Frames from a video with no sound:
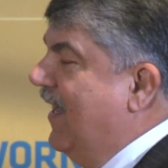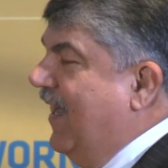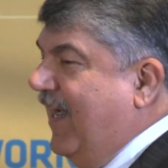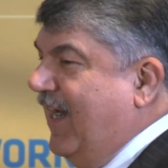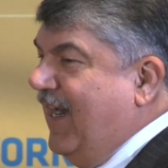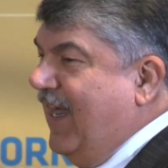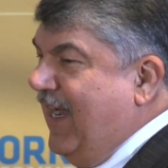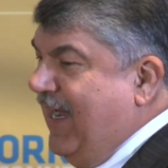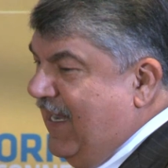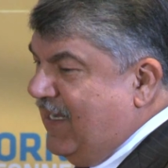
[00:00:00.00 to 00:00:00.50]

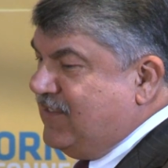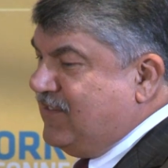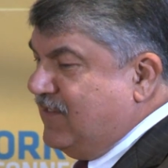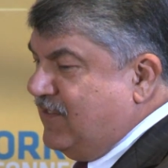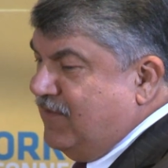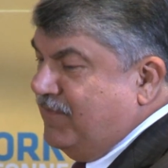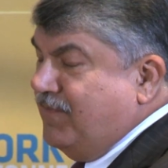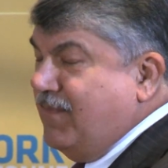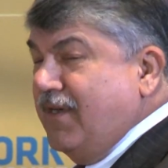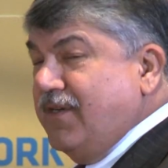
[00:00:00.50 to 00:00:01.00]
And I
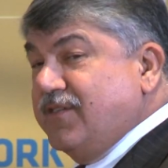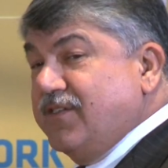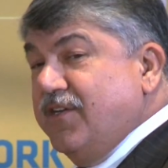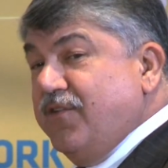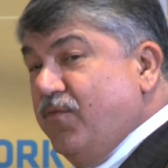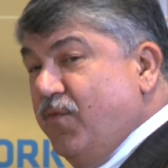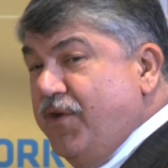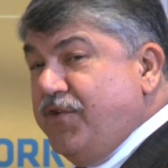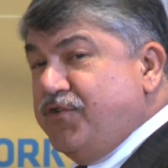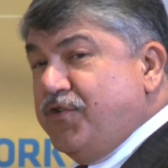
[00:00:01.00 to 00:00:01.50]
asked them, I
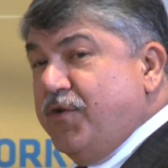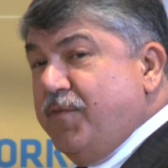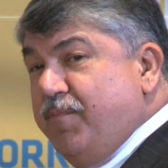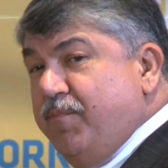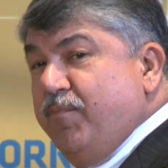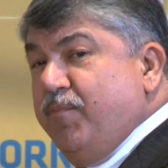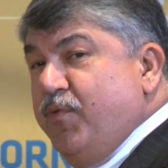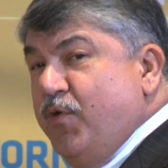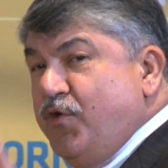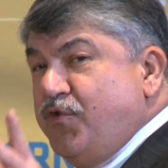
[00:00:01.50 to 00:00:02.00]
said,
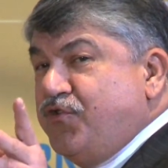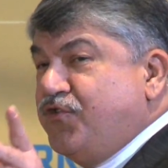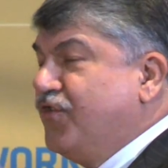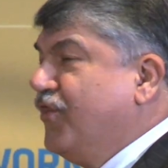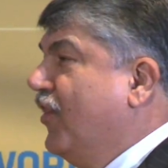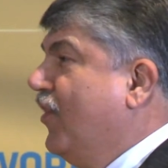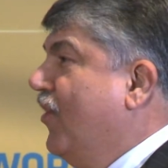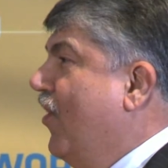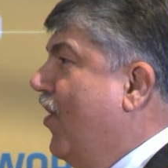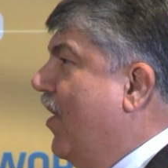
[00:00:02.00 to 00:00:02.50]
Richard pushed
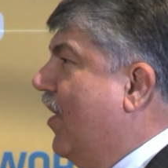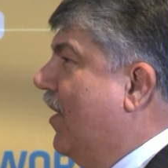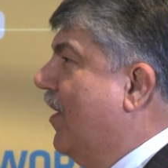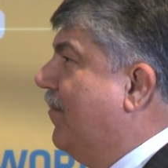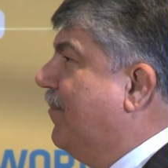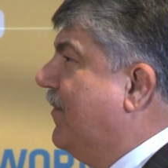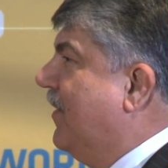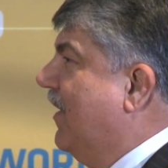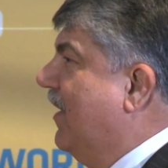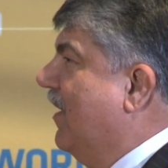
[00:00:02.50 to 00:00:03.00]
the car
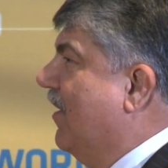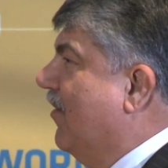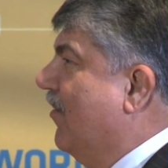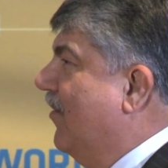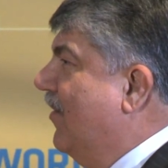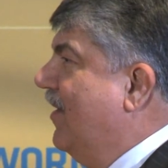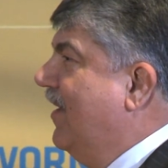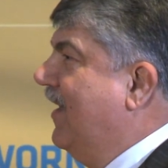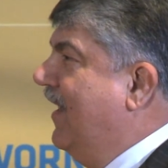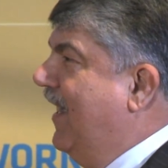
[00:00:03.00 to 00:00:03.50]
up the hill.
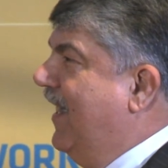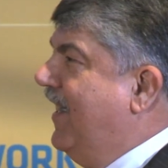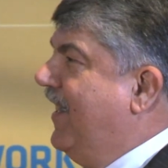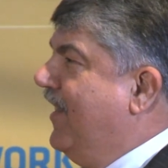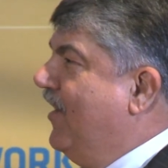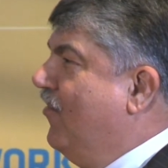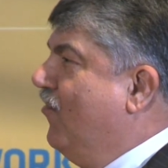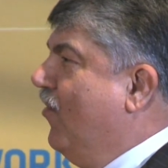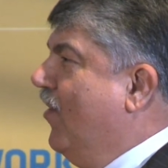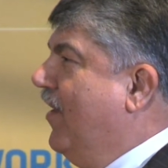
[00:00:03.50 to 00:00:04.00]
And he
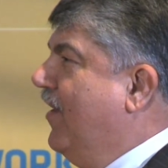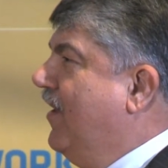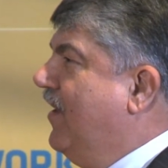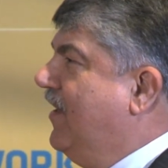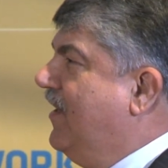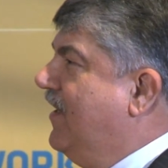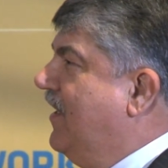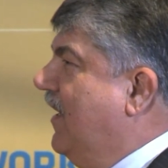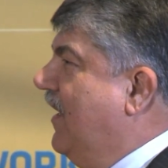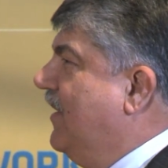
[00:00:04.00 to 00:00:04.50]

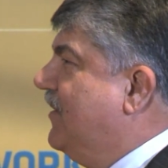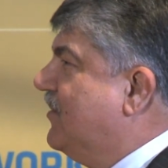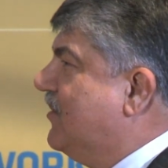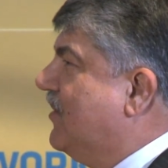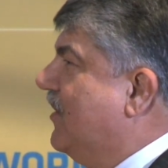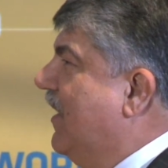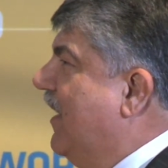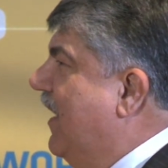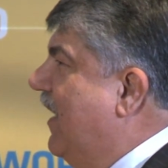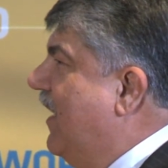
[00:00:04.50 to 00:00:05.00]
grunted and he
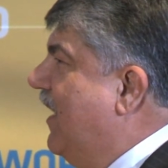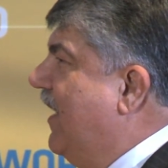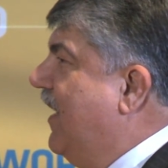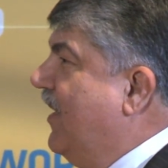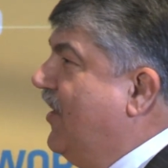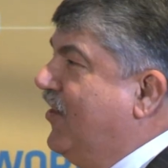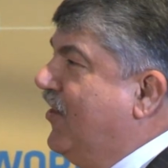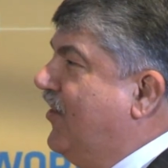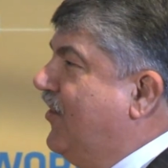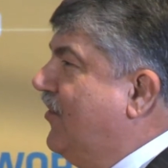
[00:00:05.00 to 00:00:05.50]
slid and
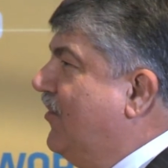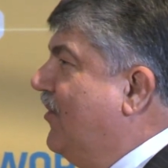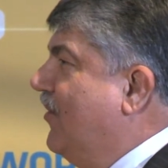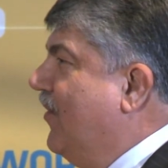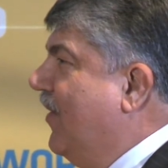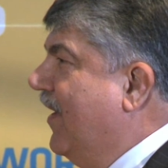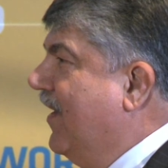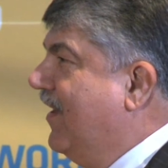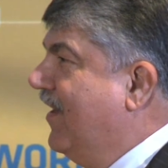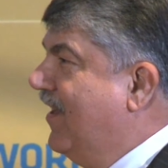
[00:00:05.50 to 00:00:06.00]
he couldn't
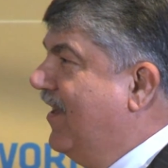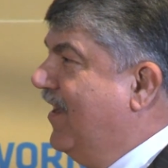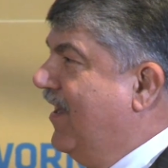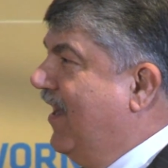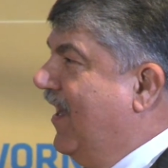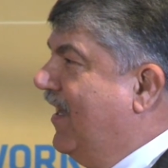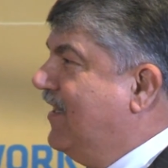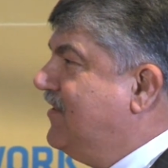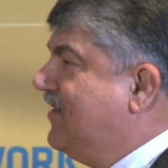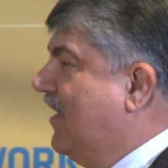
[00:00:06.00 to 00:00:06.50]
do it.
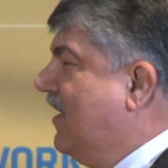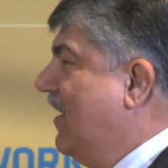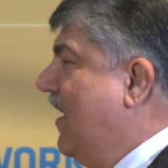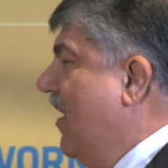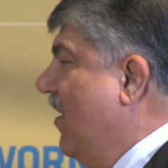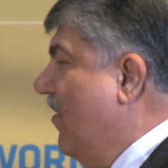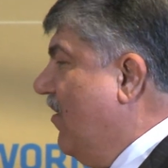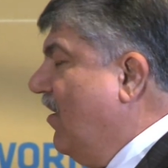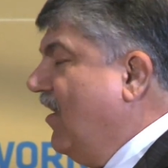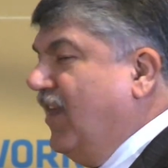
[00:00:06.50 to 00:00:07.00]
I said,
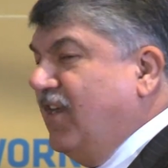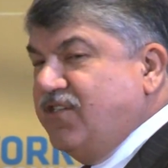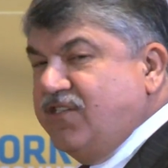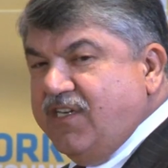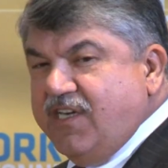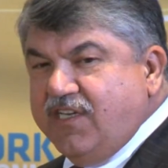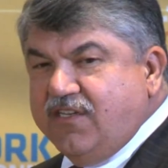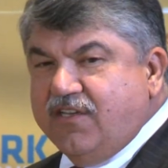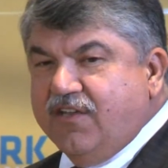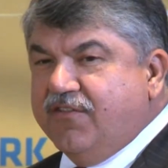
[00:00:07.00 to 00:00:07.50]
now let's
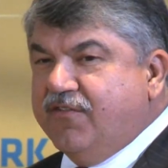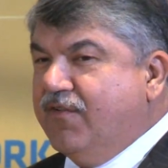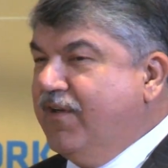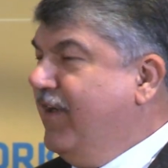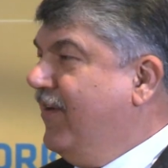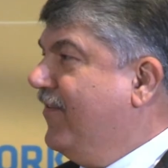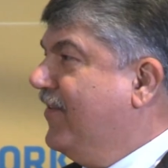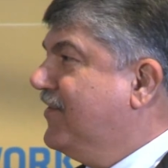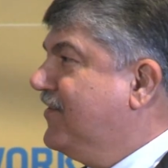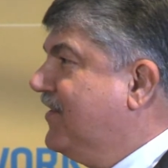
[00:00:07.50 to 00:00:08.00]
get the three
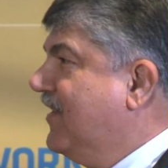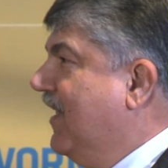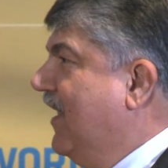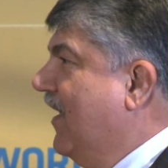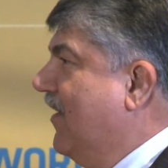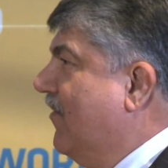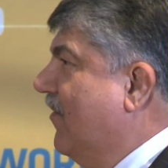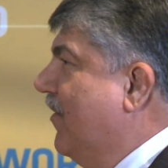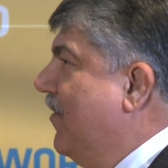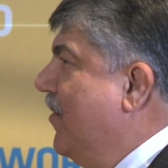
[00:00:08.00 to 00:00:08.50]
of us
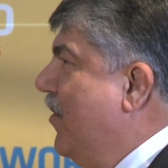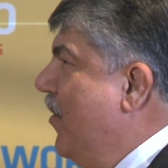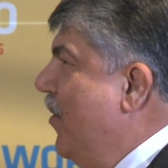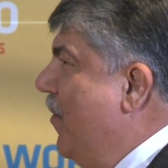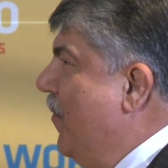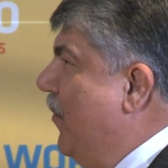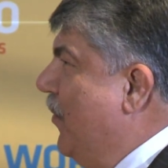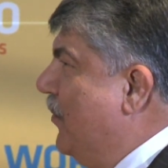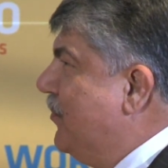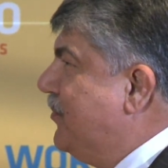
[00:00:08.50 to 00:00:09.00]
together and
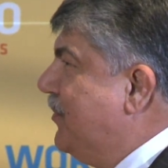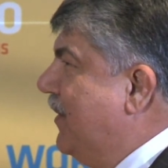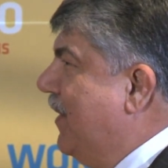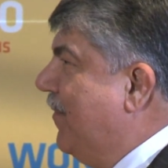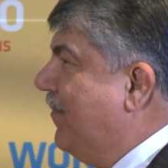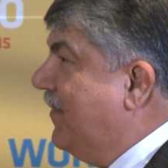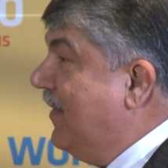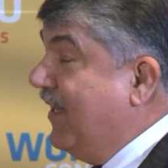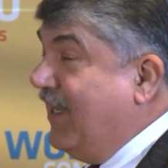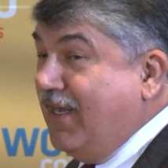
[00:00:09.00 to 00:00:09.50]
push it
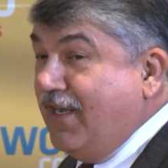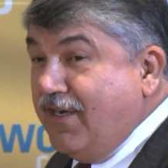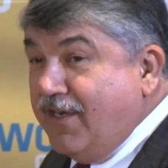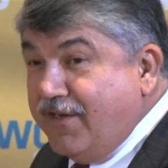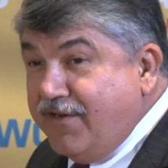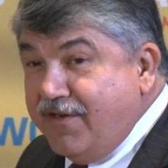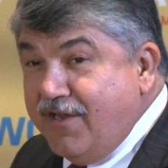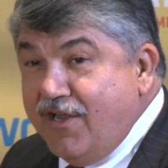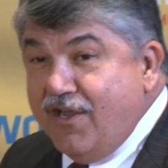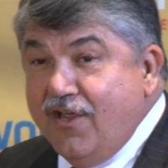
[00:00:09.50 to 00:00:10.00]
up the hill.
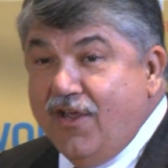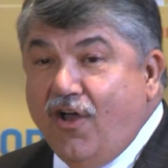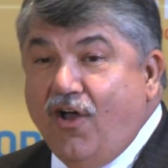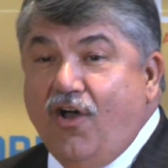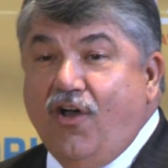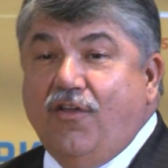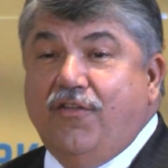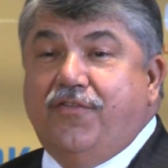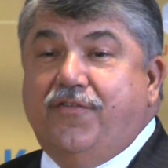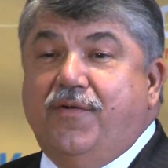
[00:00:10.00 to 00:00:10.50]
And
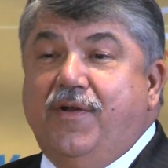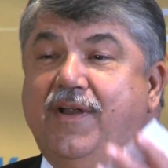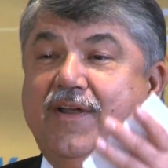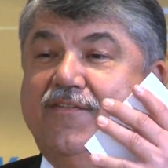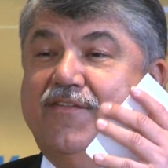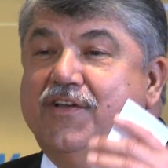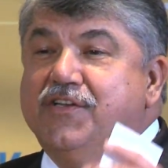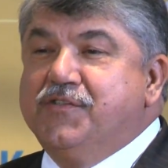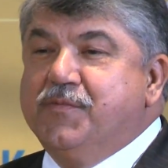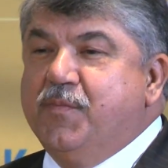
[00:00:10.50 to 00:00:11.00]
all three
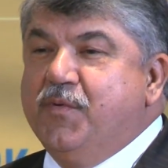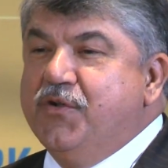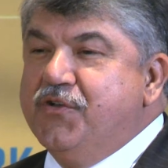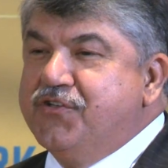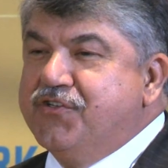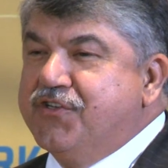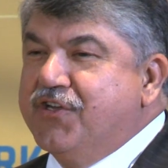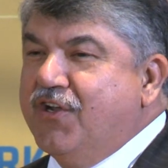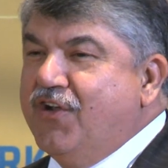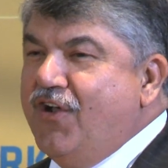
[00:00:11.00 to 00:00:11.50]
of us
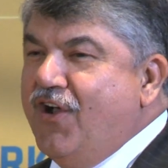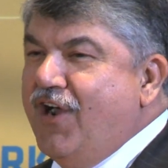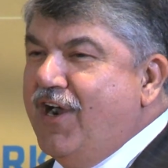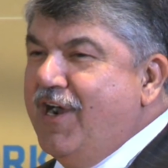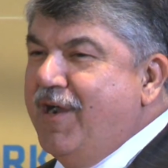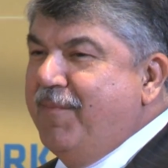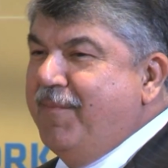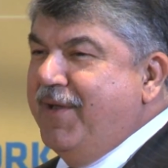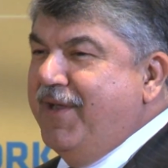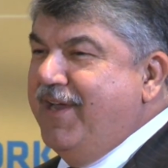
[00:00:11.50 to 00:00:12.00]
pushed the car
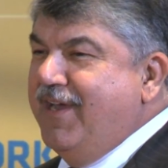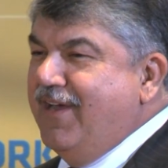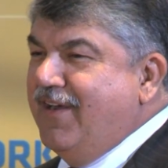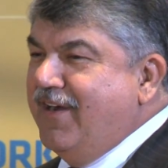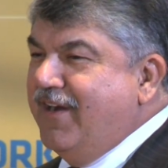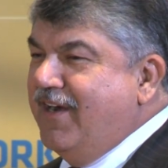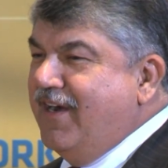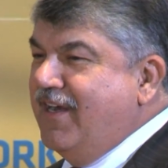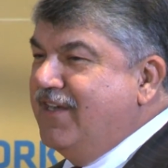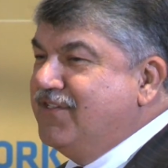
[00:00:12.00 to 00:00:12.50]
up a
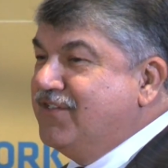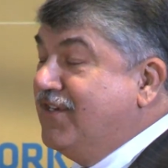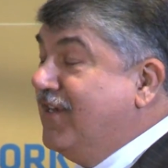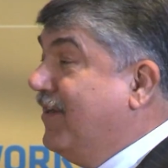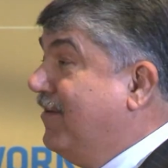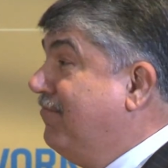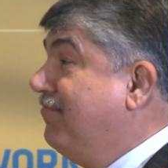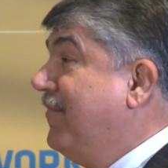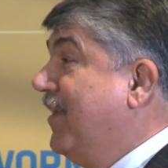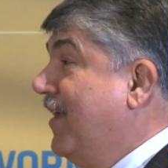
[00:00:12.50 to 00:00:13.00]
hill, and I
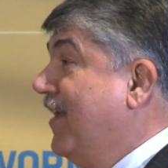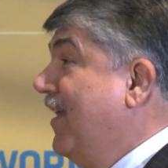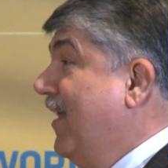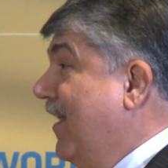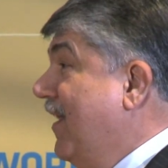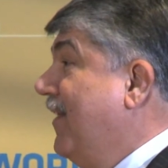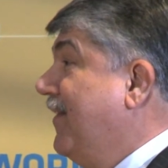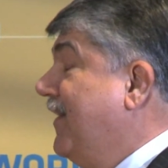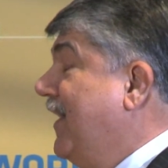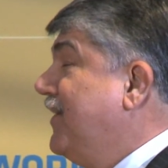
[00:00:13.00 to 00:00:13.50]
said,
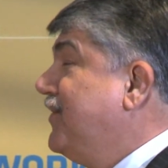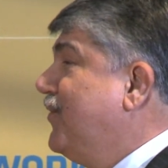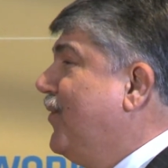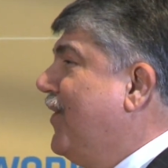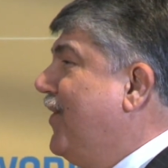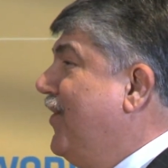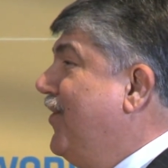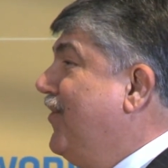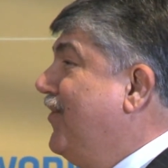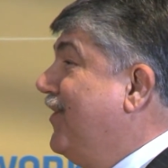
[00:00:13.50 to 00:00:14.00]
that's
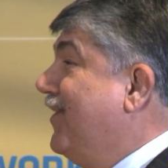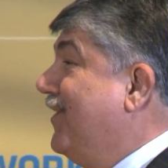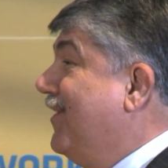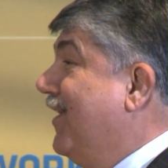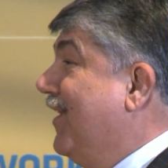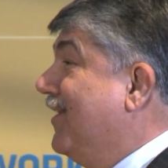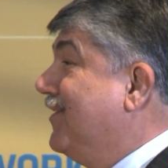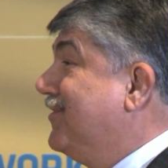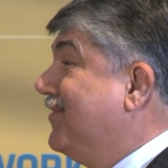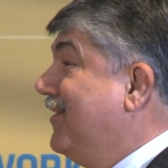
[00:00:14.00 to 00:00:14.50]
what a union does.